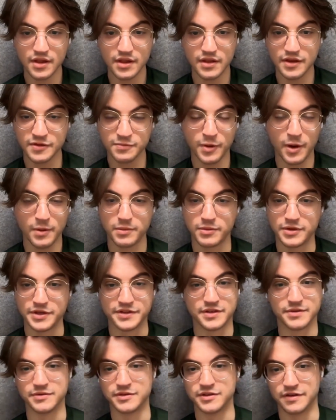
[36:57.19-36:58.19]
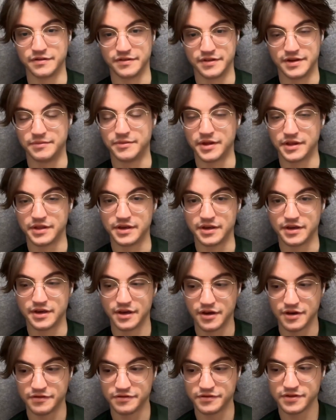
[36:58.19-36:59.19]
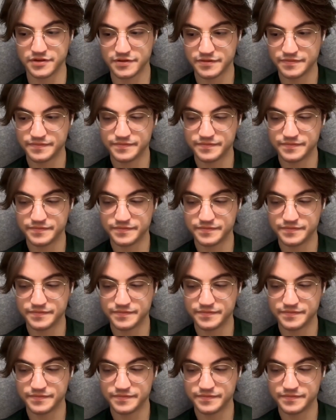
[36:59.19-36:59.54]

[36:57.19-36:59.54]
there's probably some stuff that I'm not thinking of.